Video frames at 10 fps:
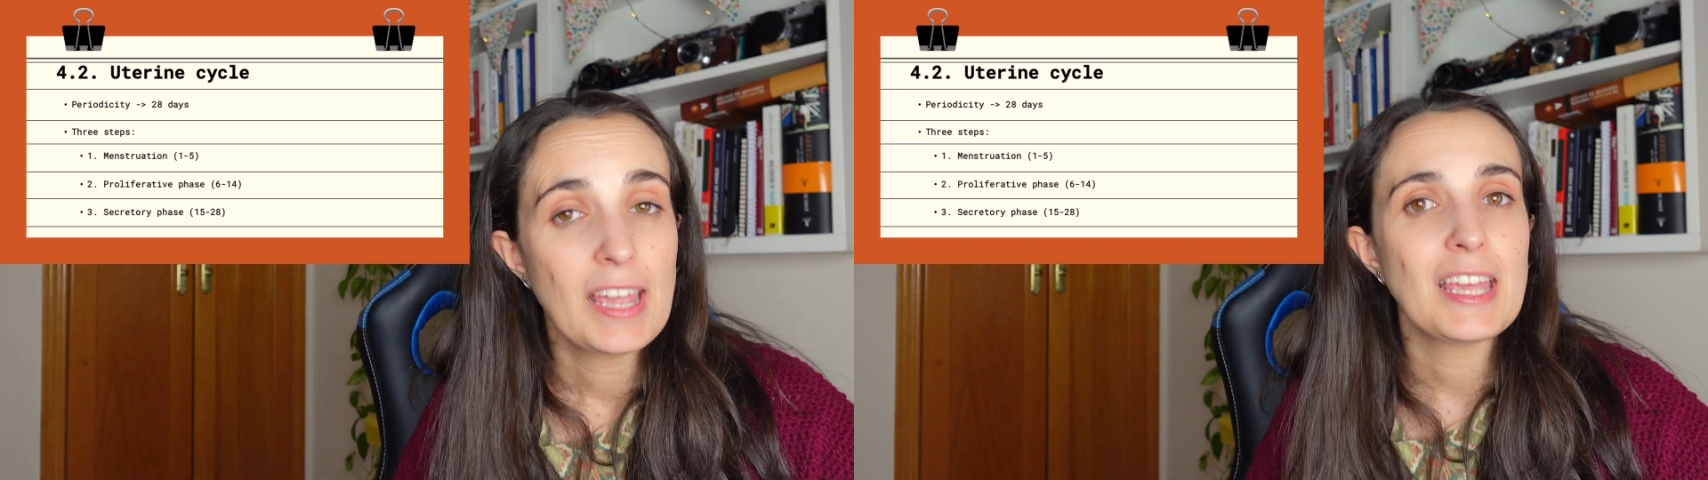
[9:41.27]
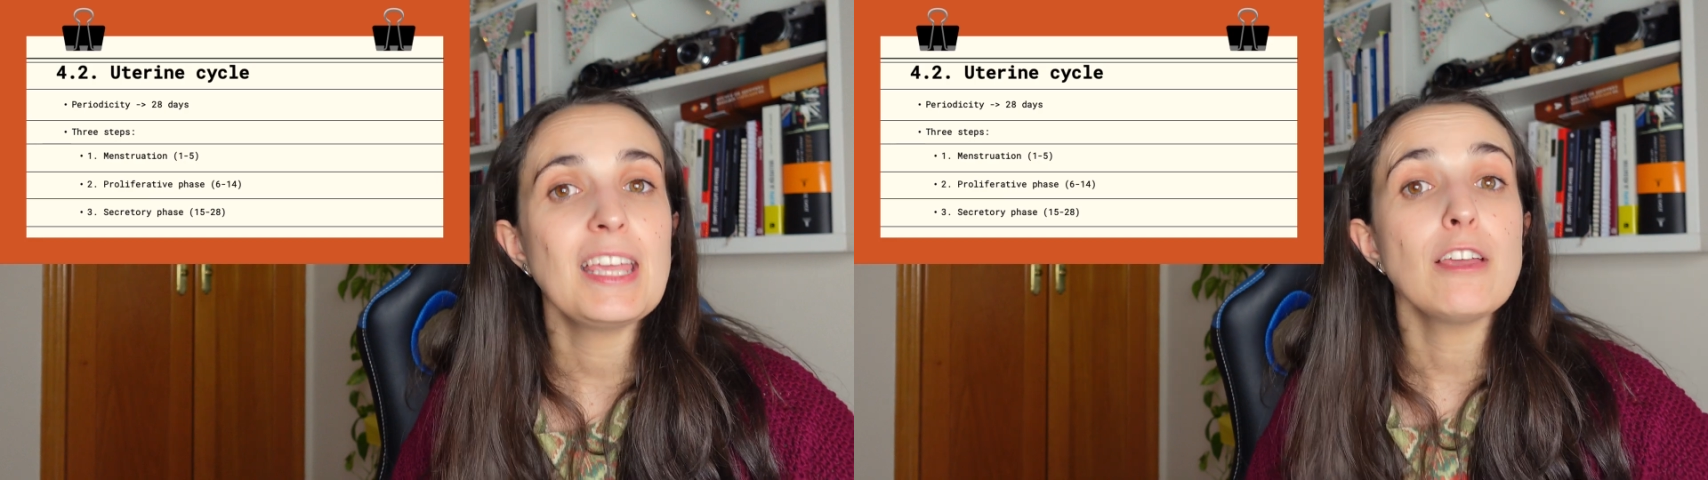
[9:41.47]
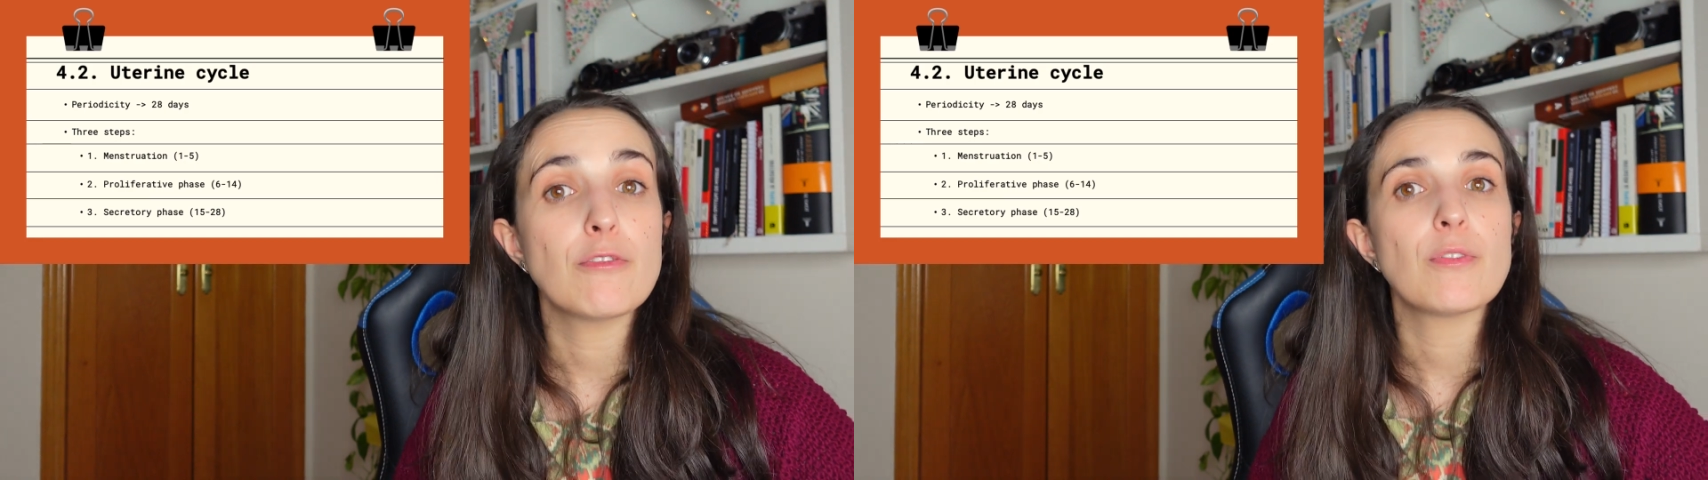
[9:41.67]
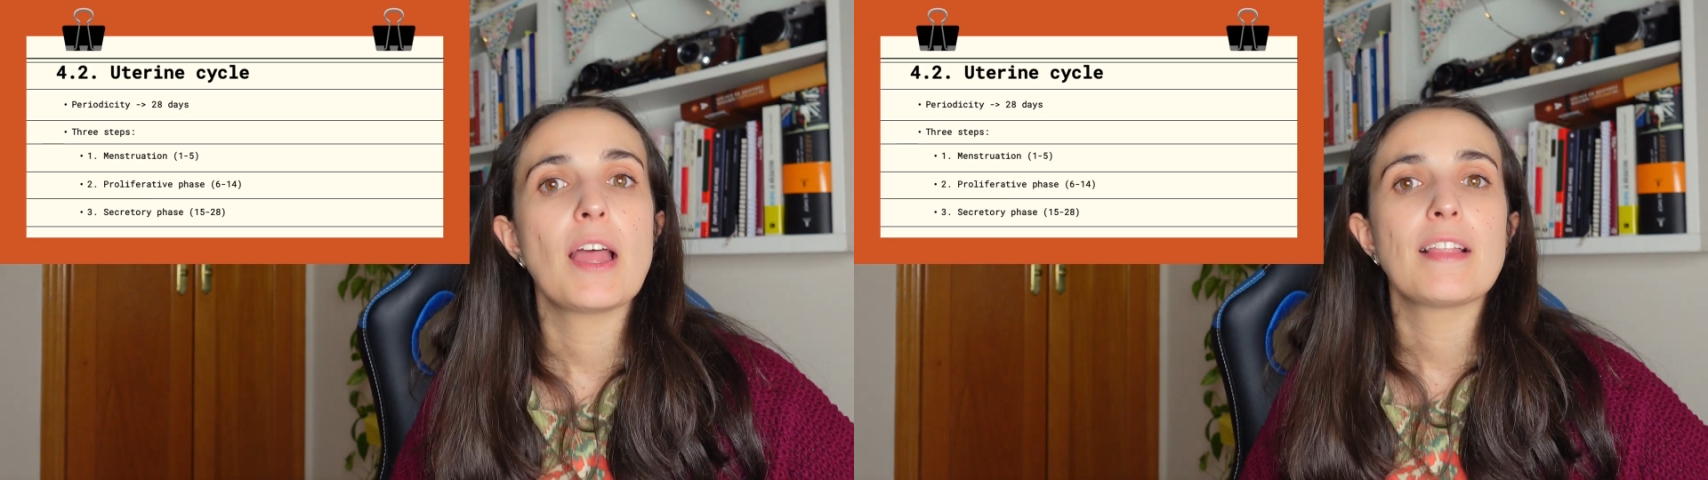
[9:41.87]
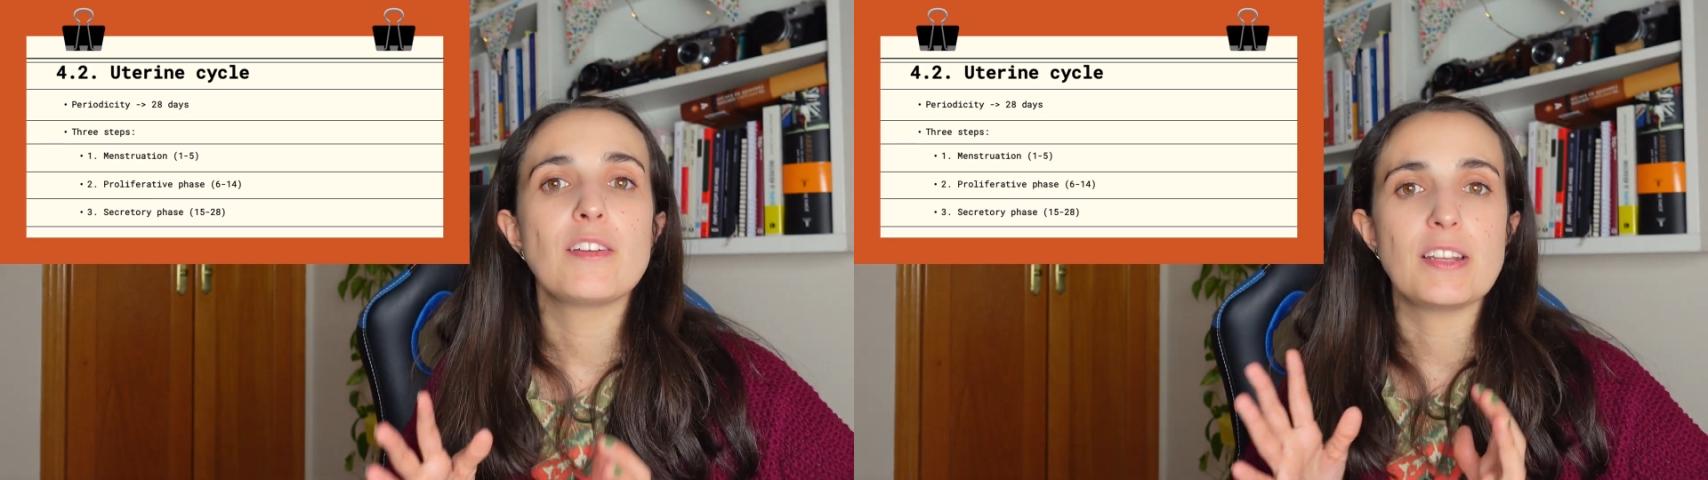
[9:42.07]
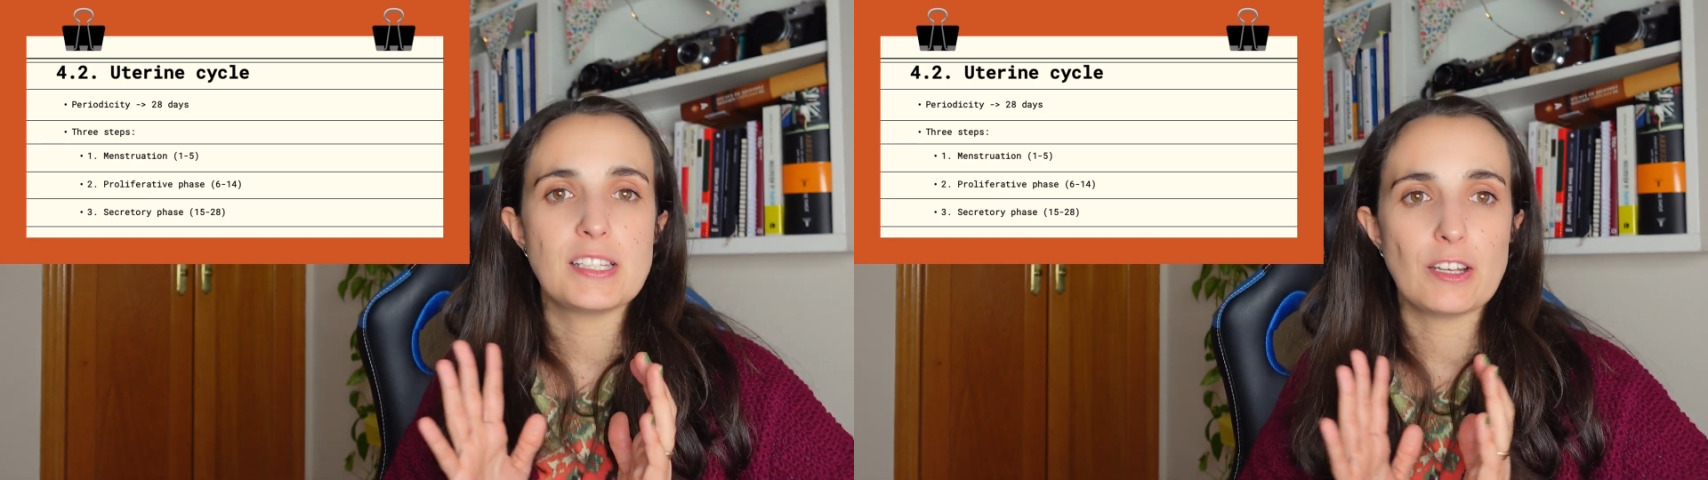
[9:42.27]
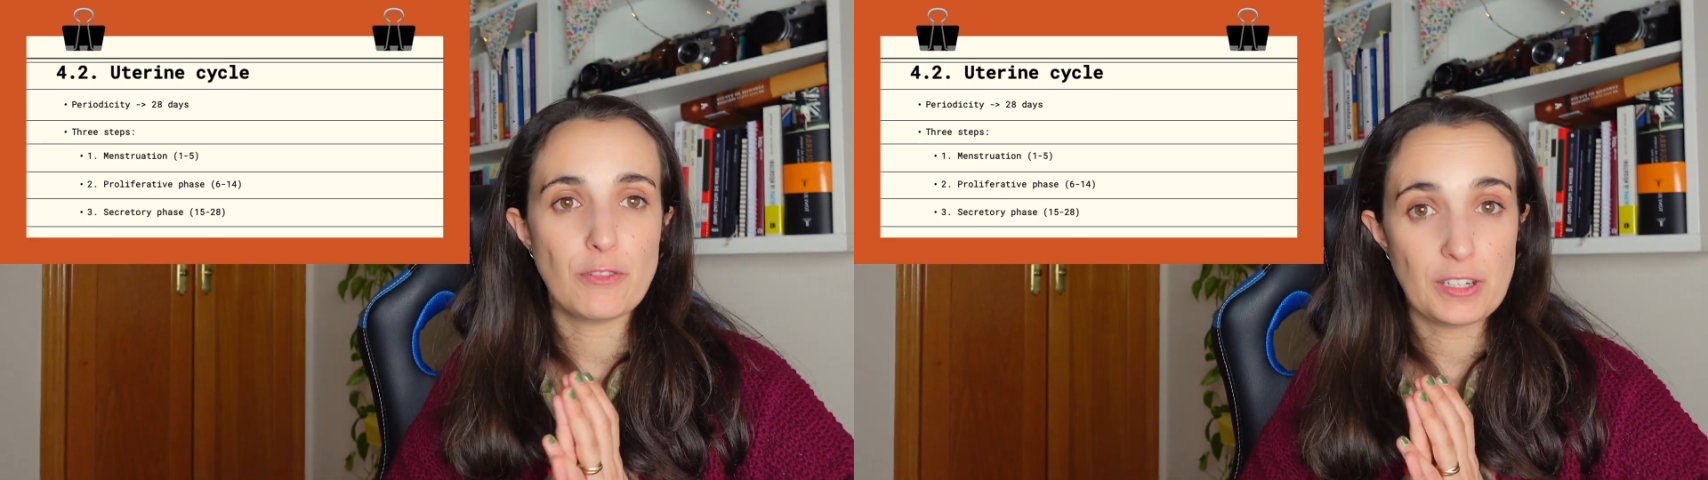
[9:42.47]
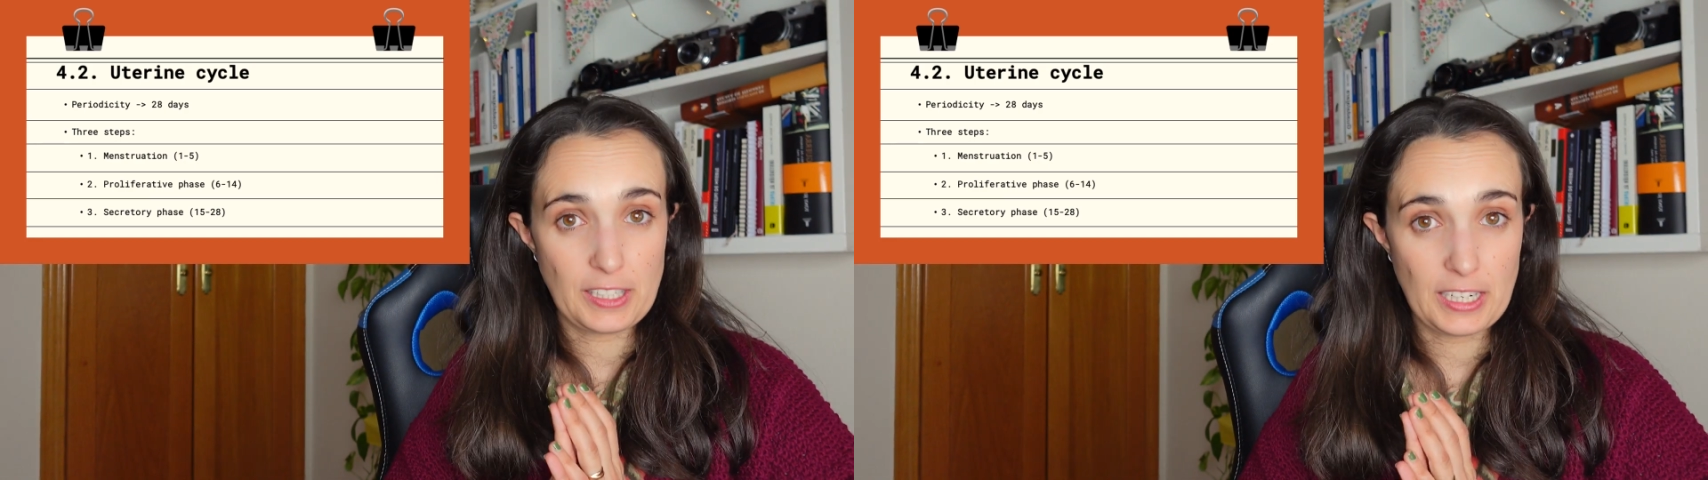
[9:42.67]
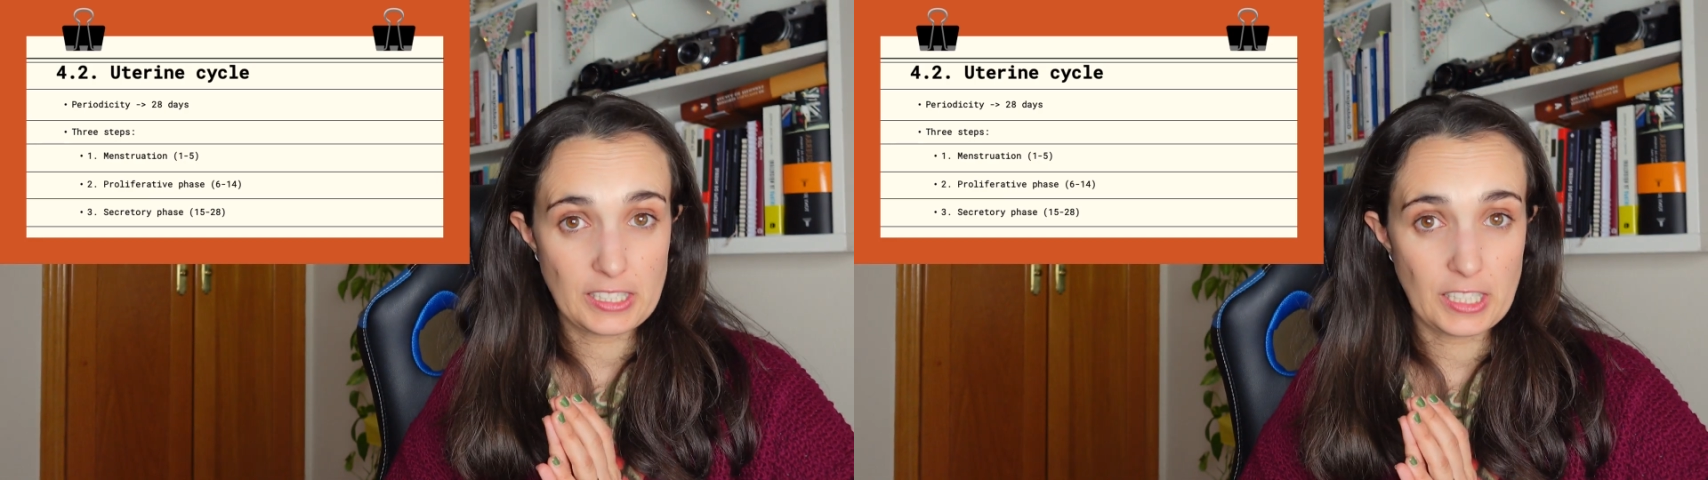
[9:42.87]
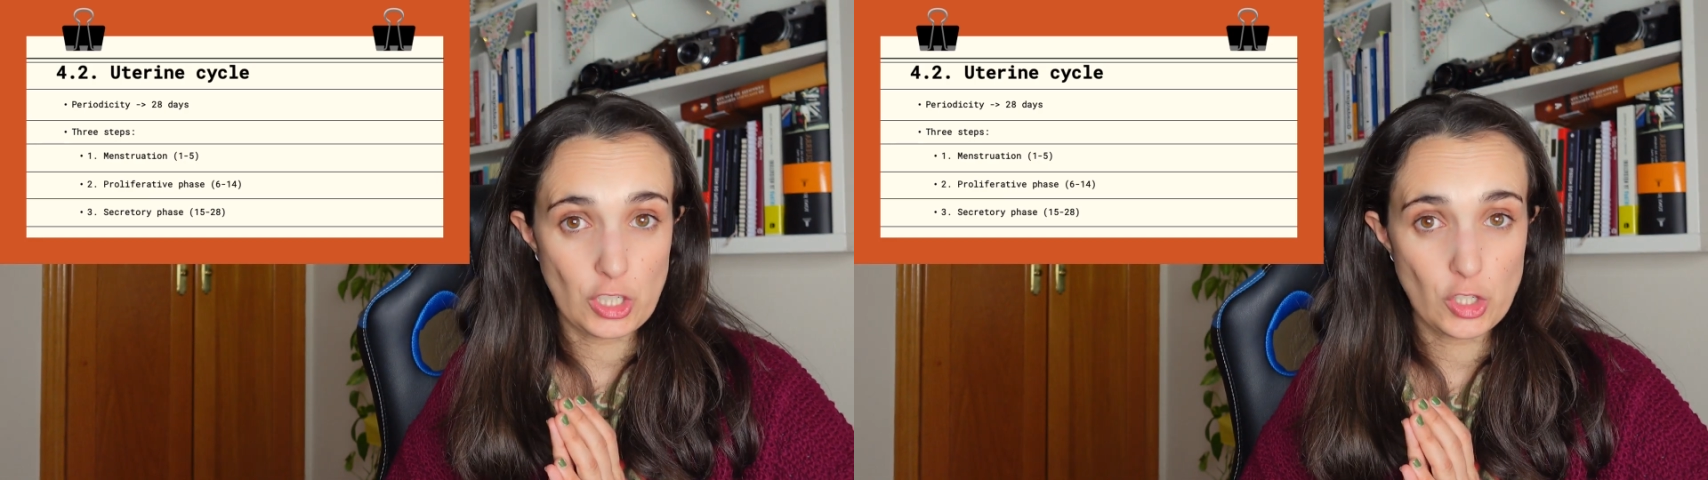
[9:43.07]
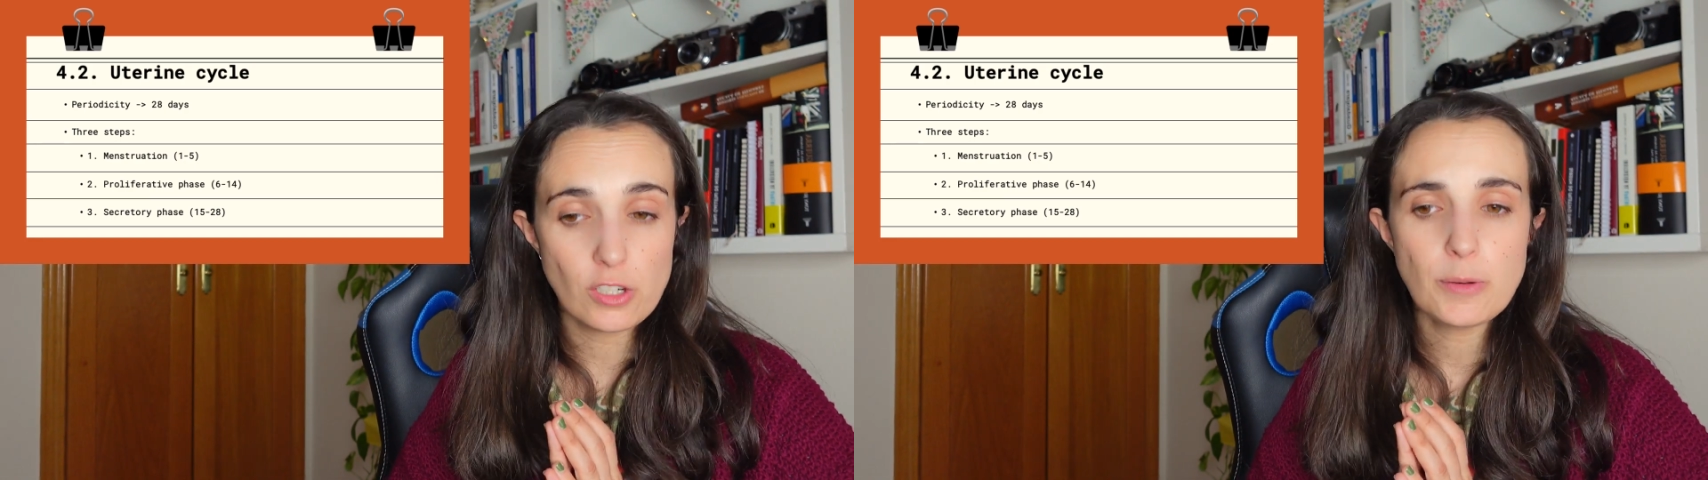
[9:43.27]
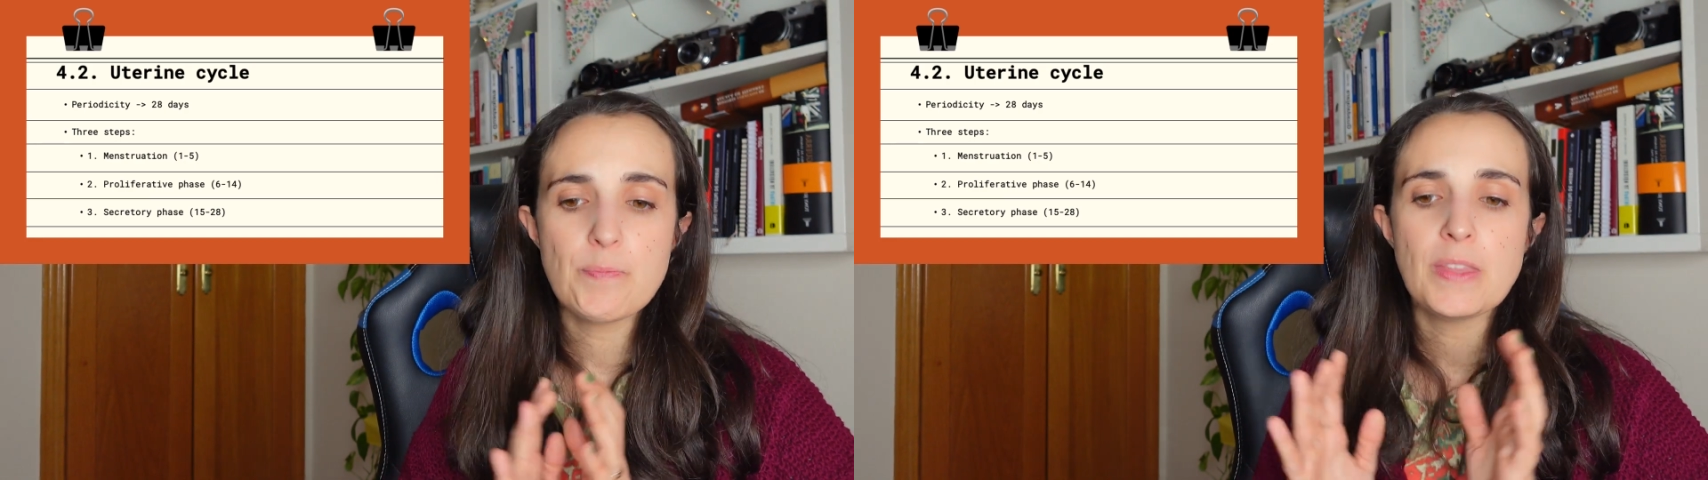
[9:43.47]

If there is a fertilization